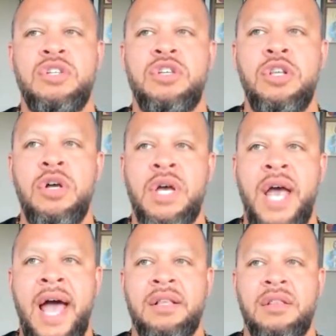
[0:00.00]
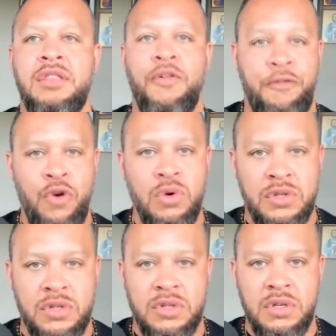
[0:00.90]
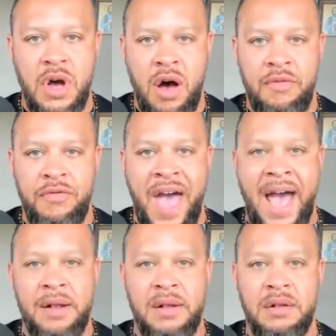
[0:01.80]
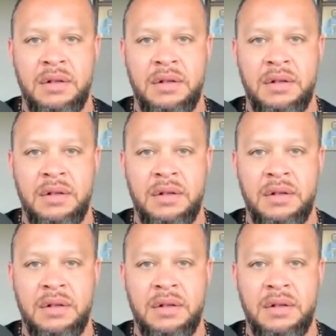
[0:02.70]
is look at the fruits of that